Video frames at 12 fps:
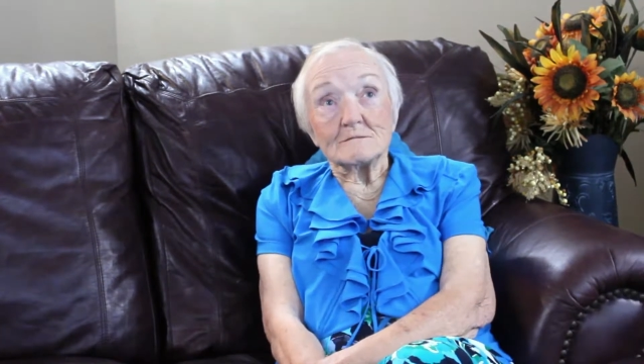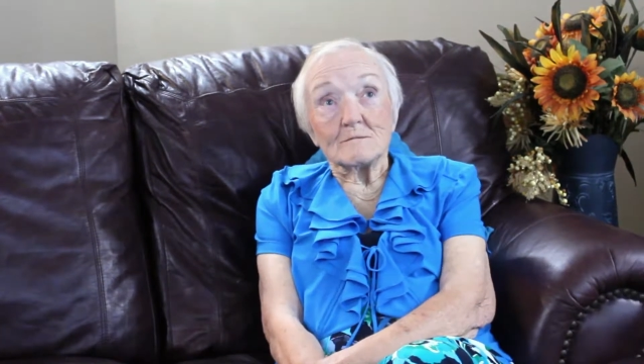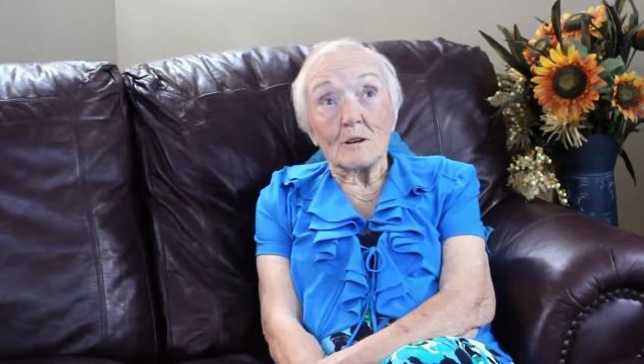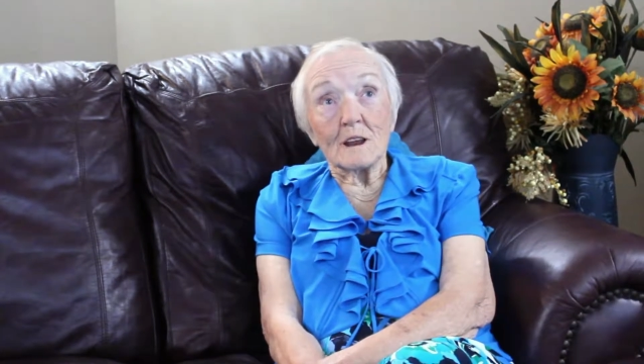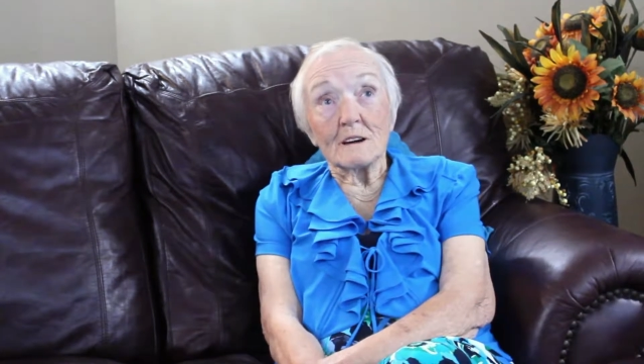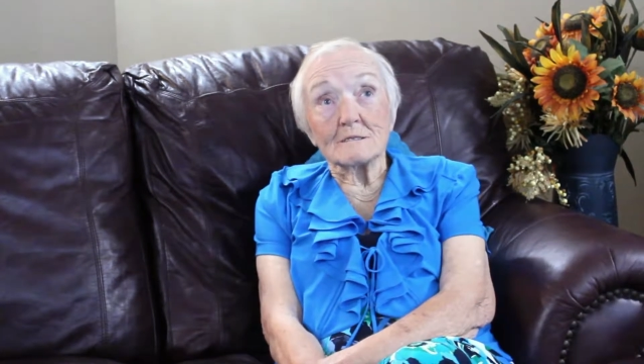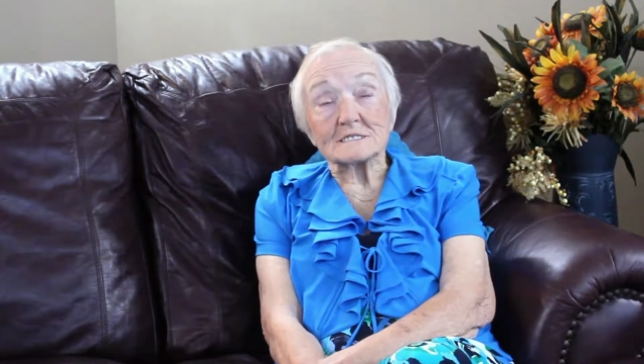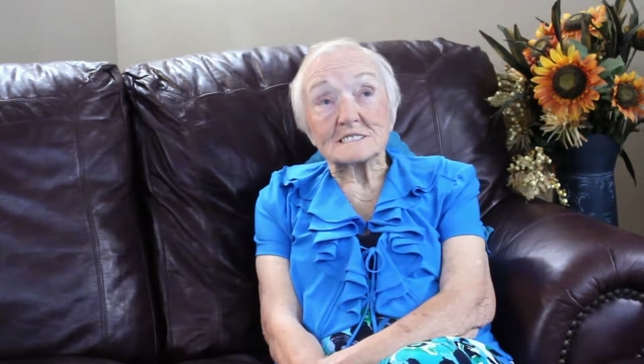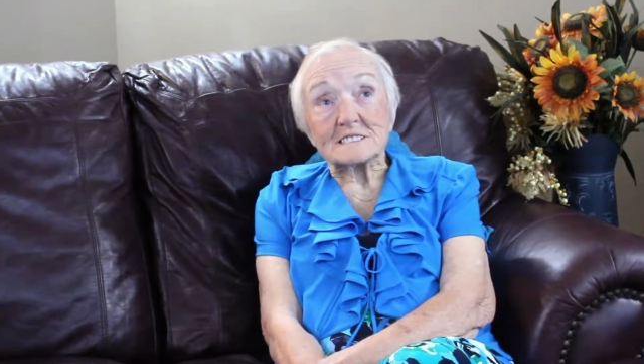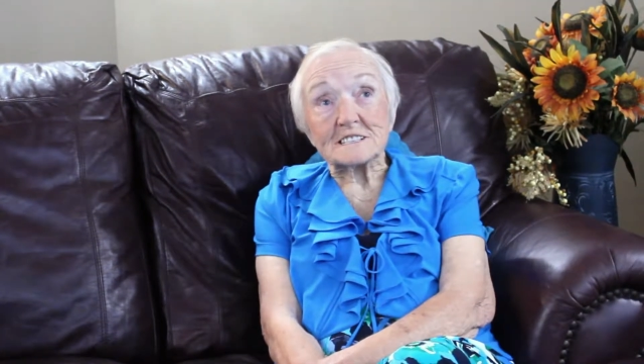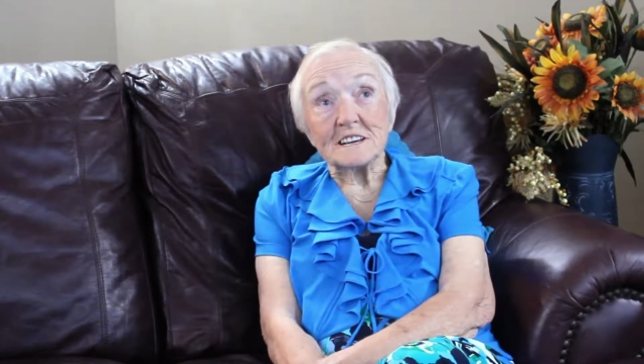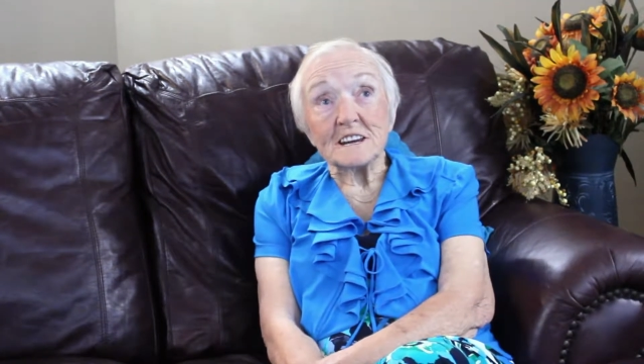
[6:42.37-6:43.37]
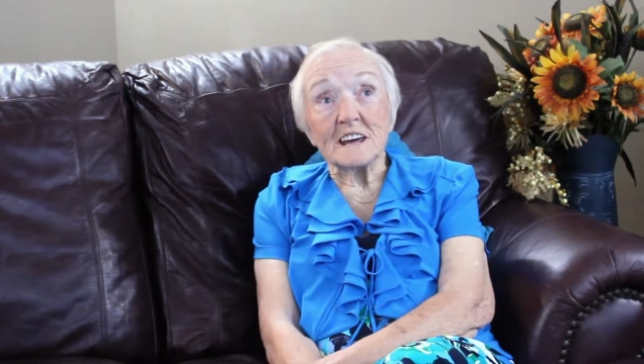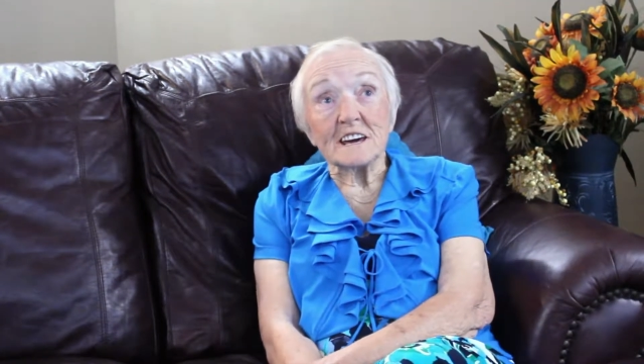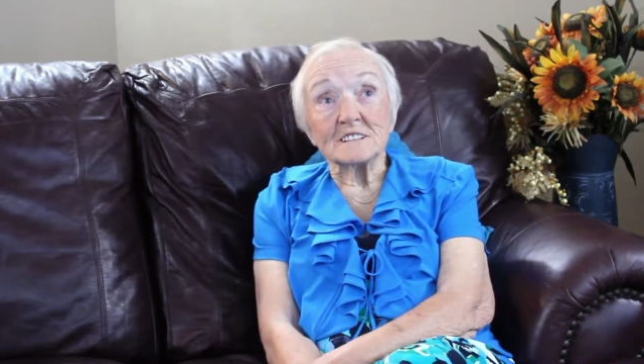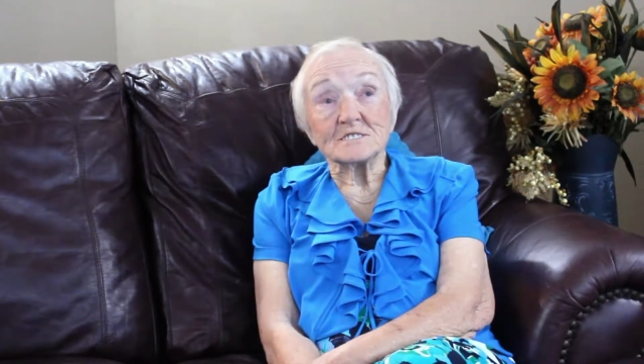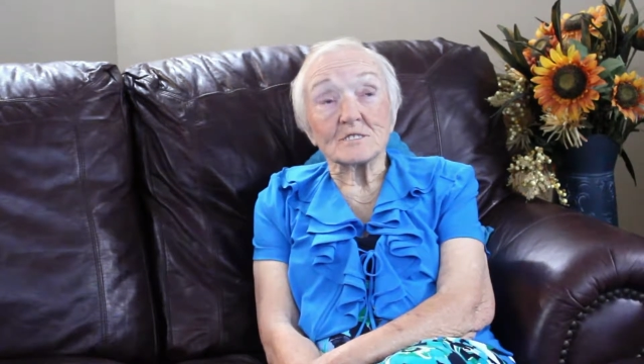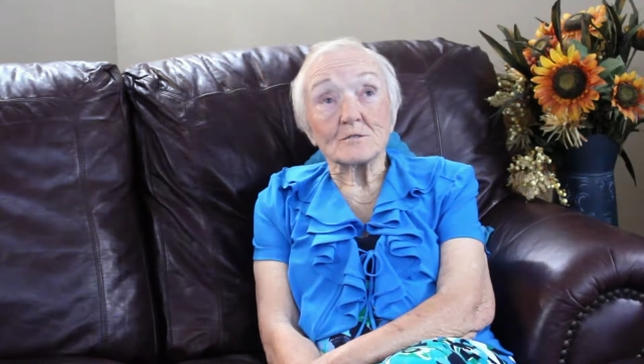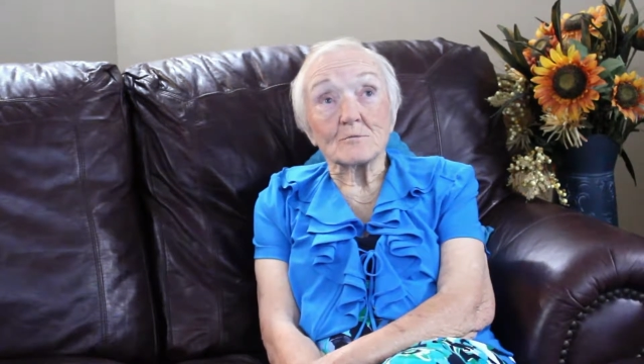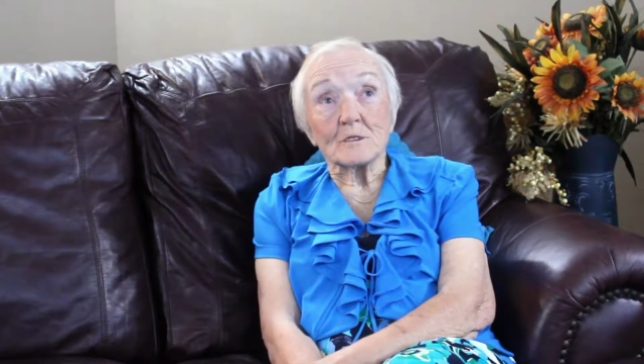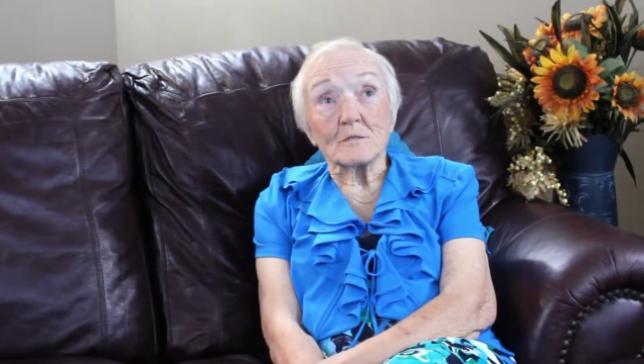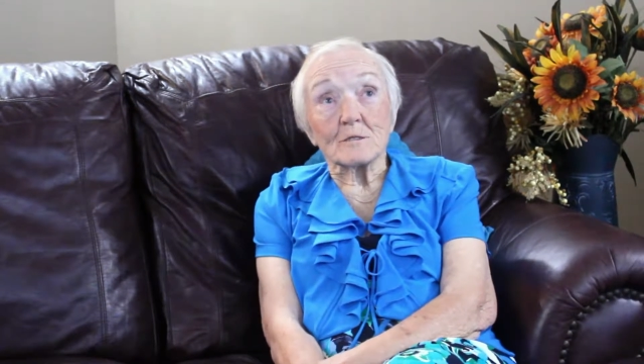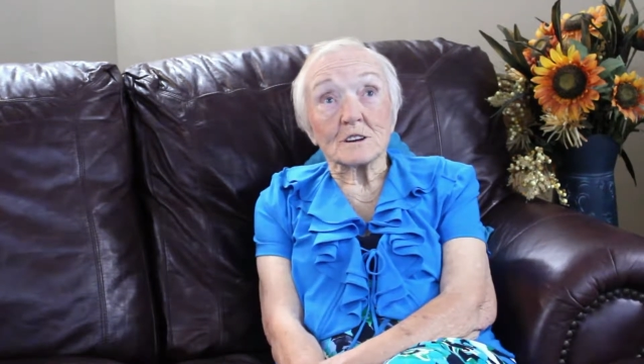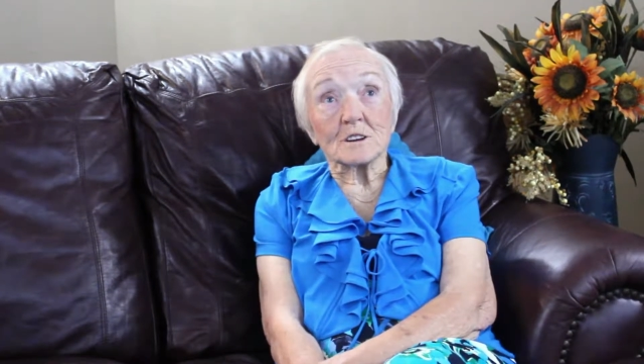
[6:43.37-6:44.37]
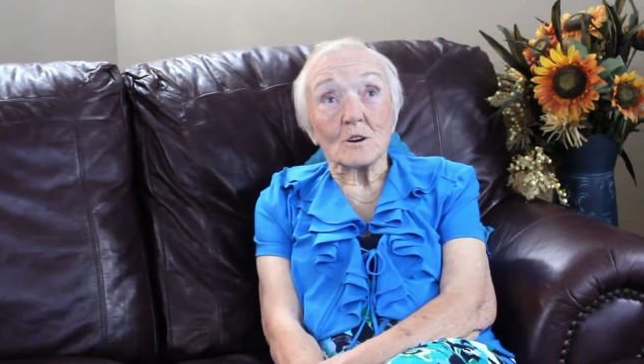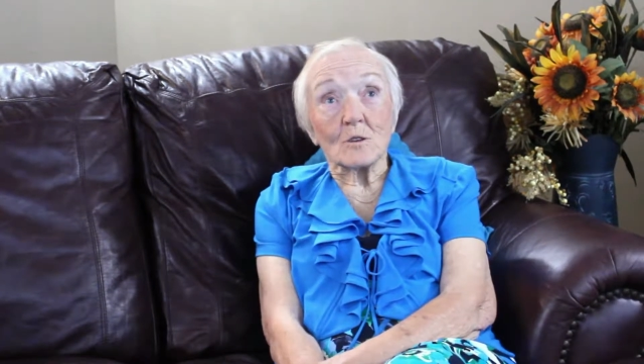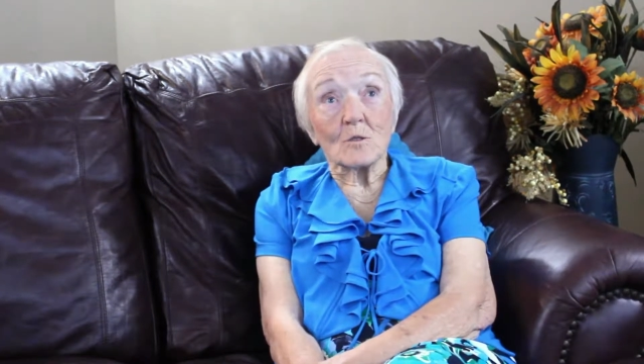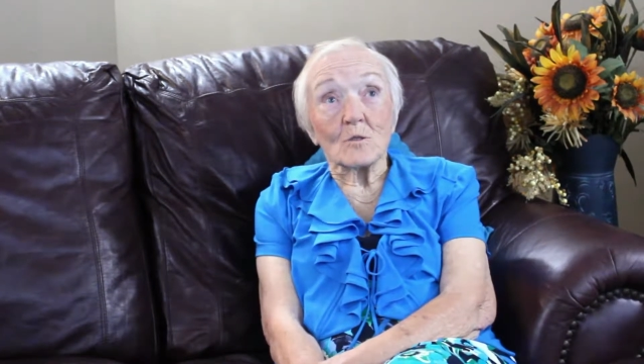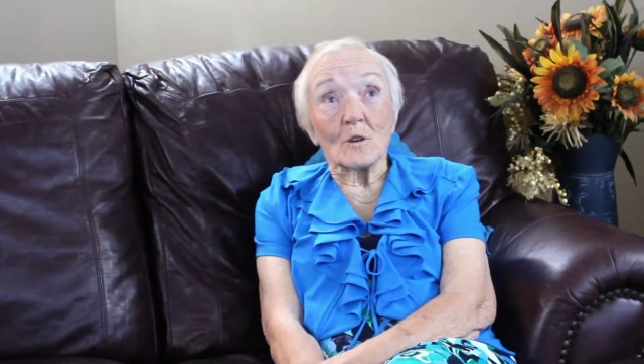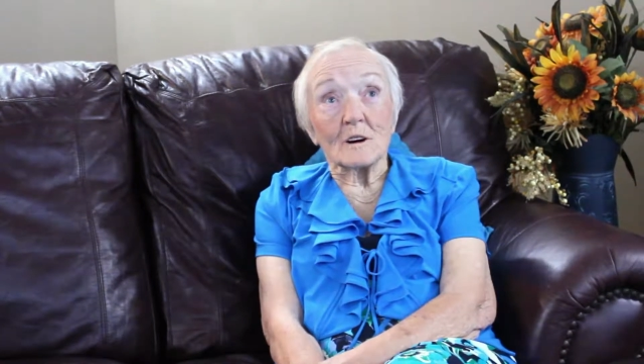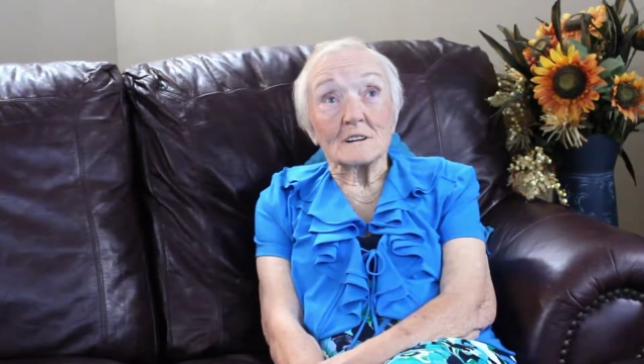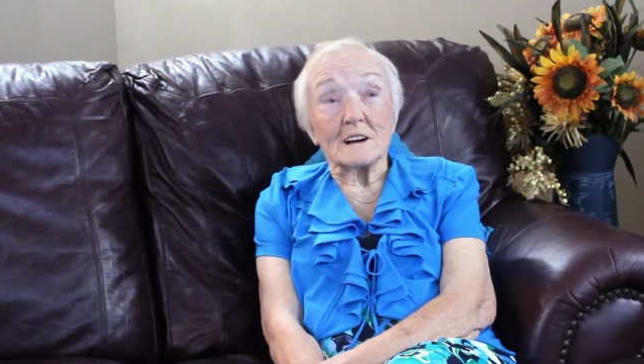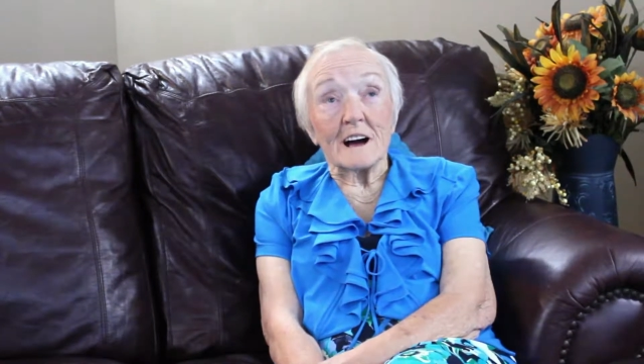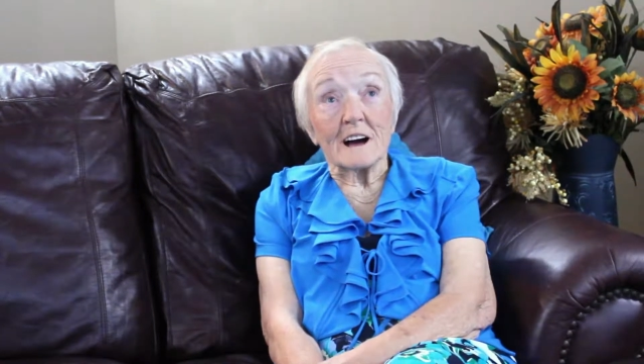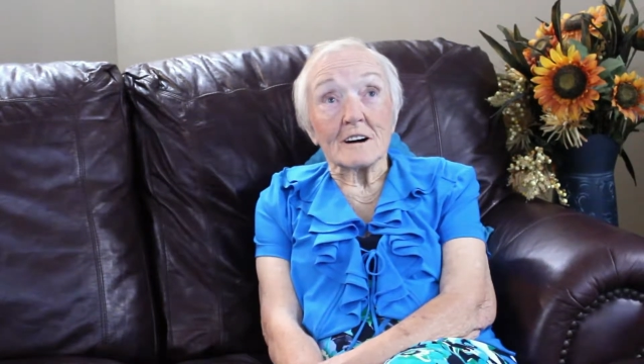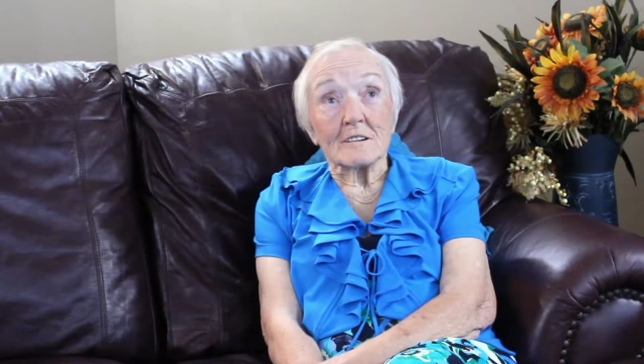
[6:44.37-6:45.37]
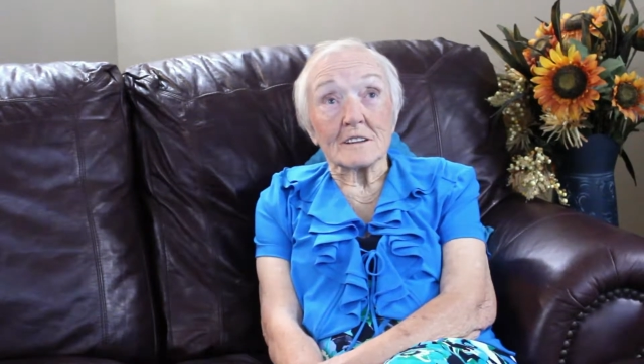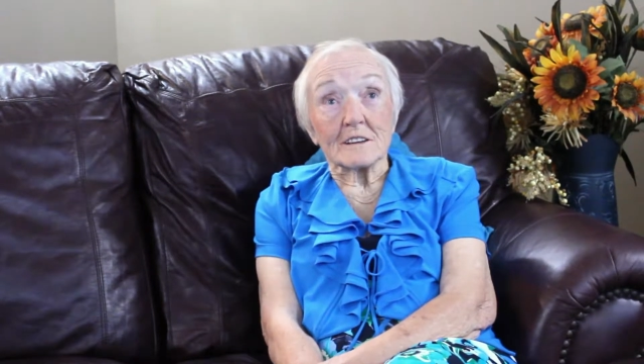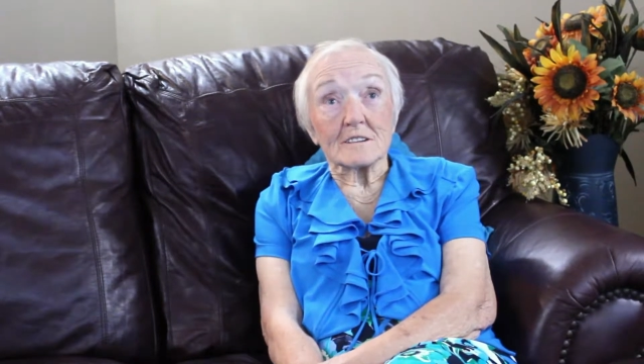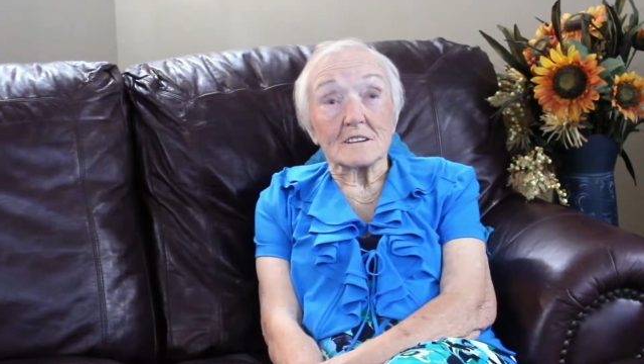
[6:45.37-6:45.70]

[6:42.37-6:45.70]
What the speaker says: While I was a teenager, we would go out